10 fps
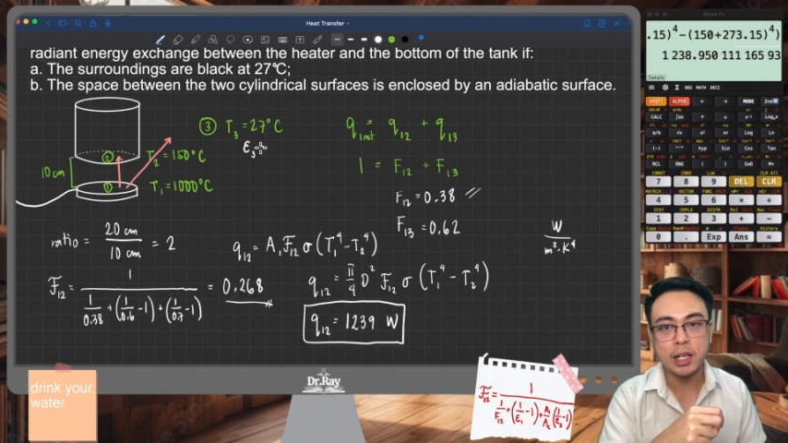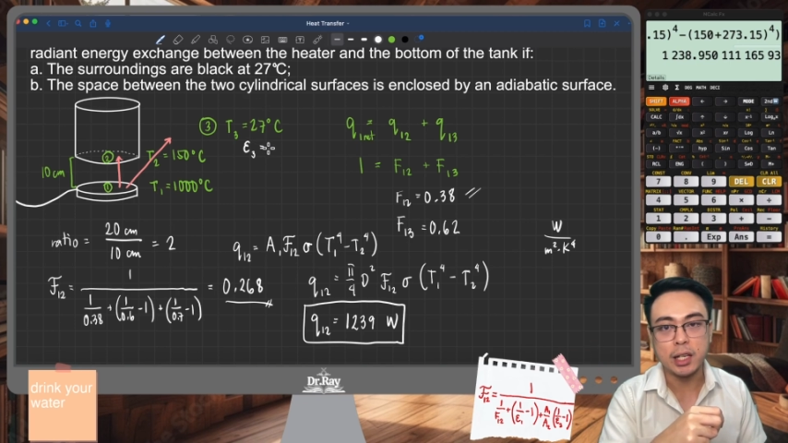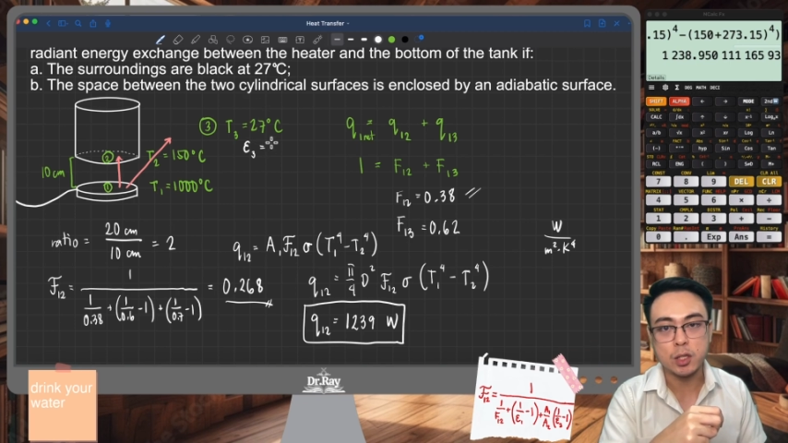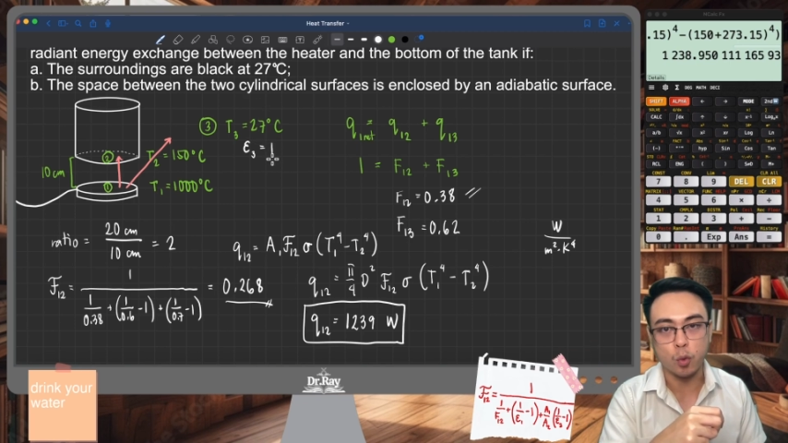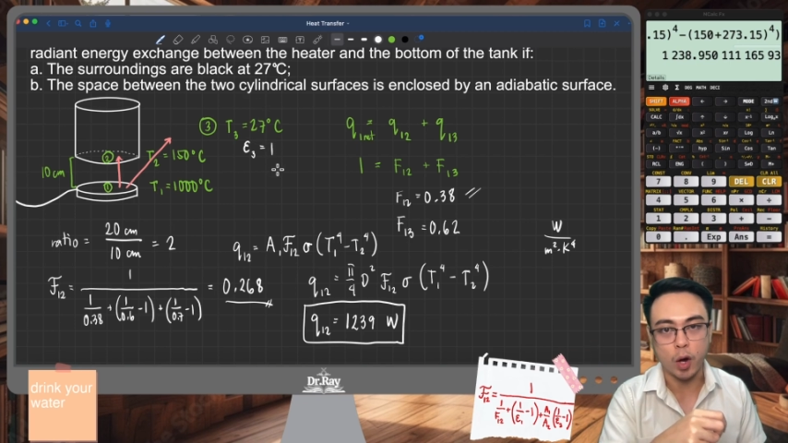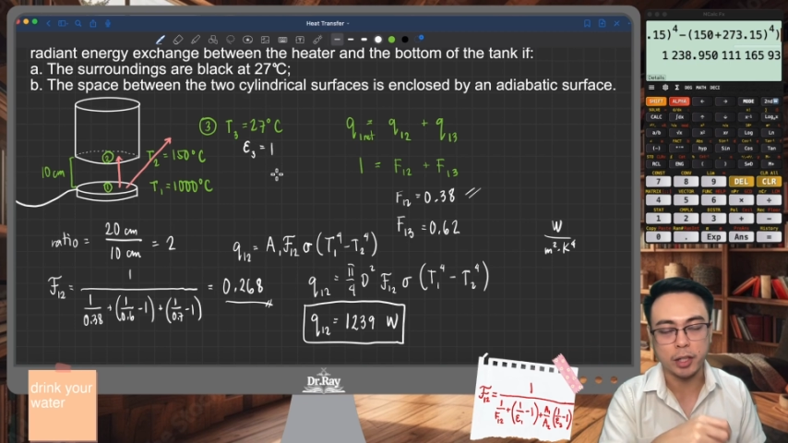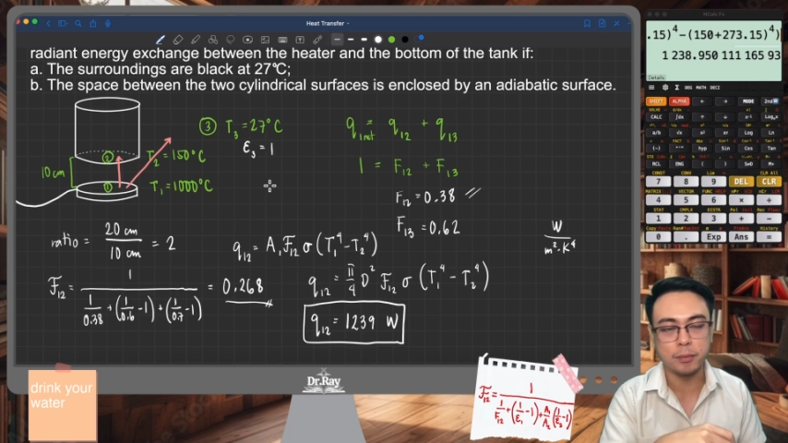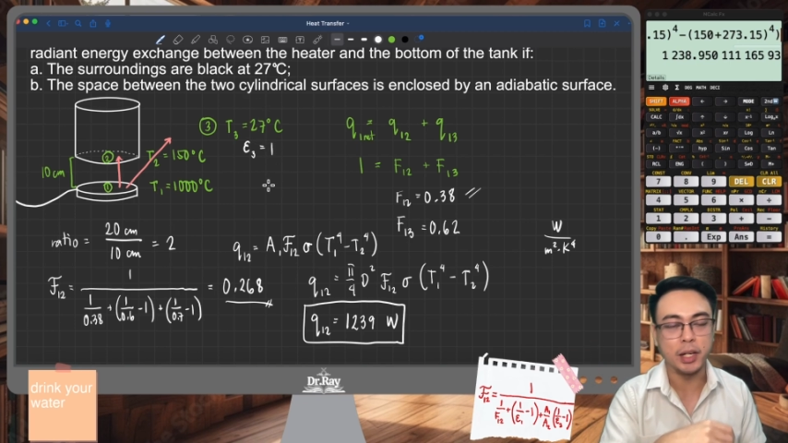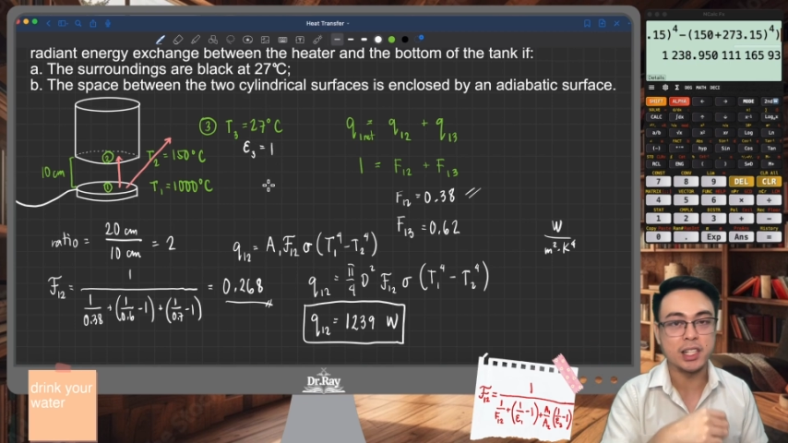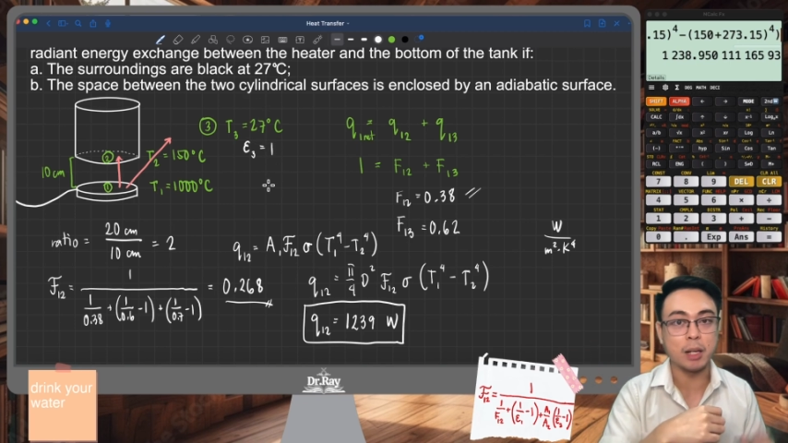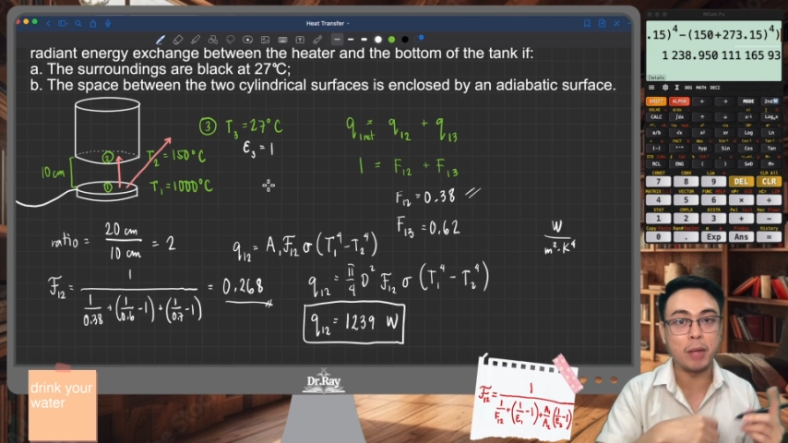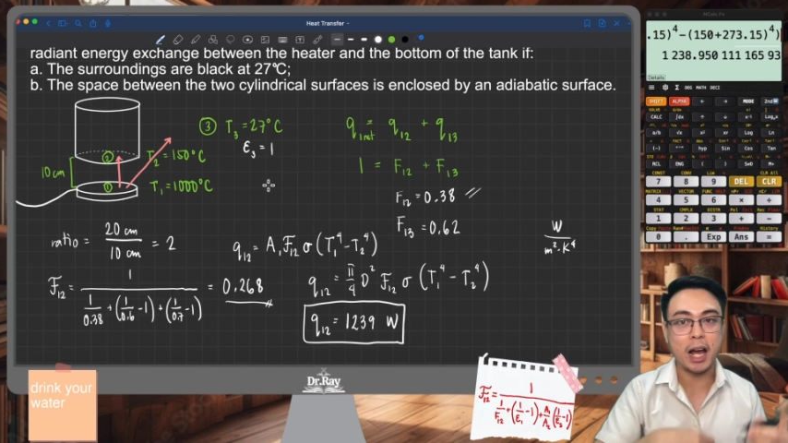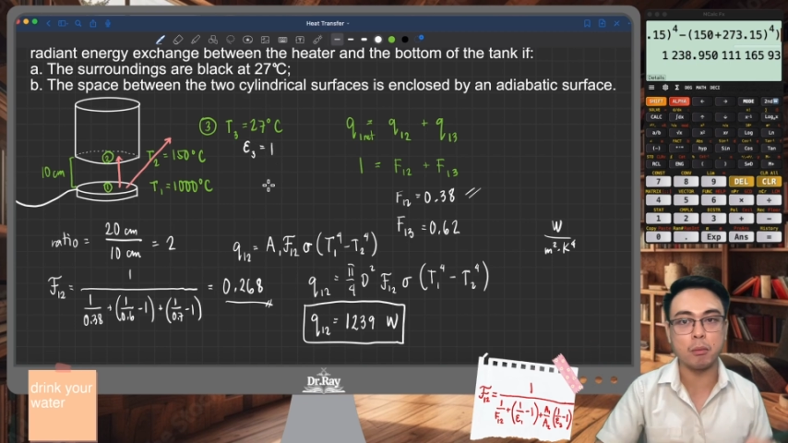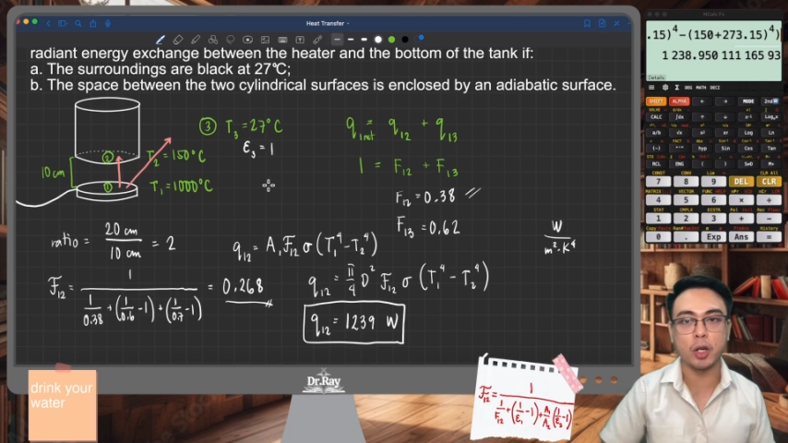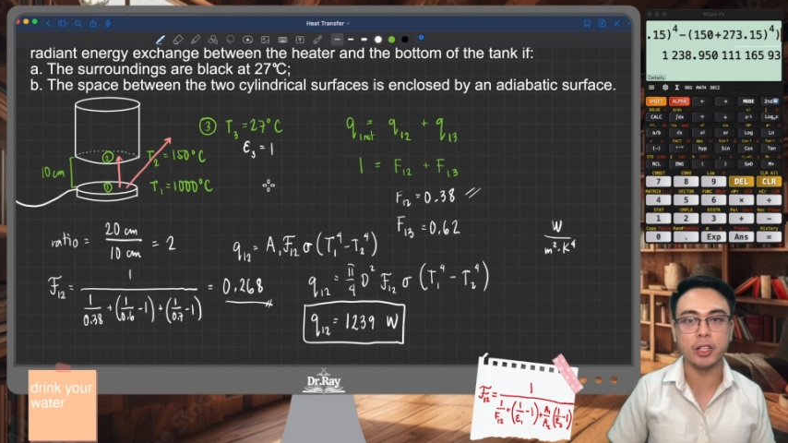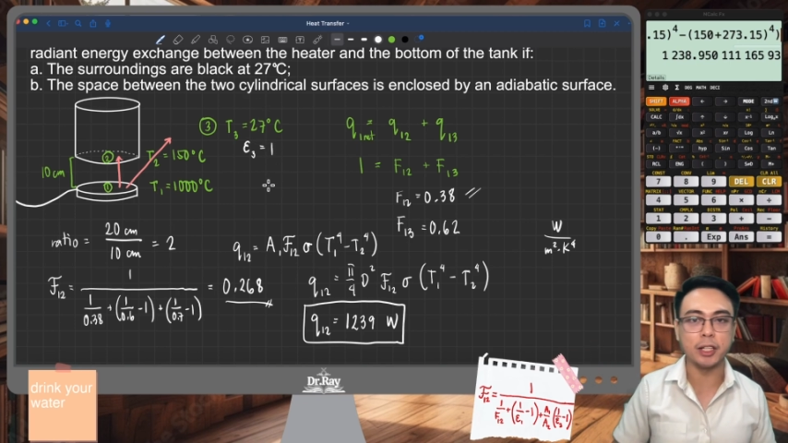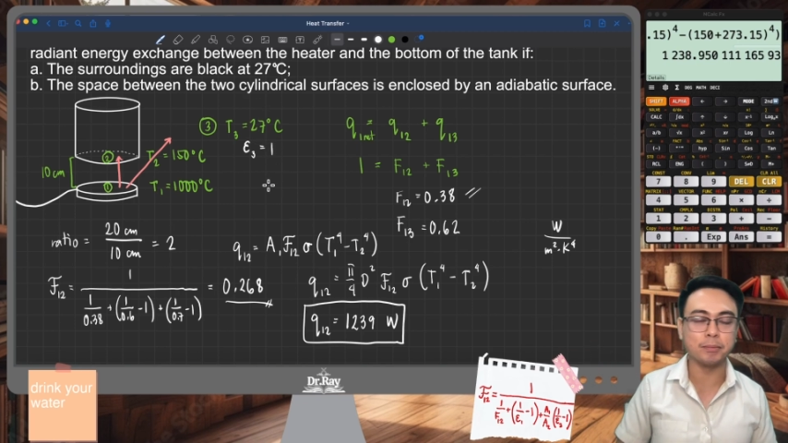is 1. It's a black body.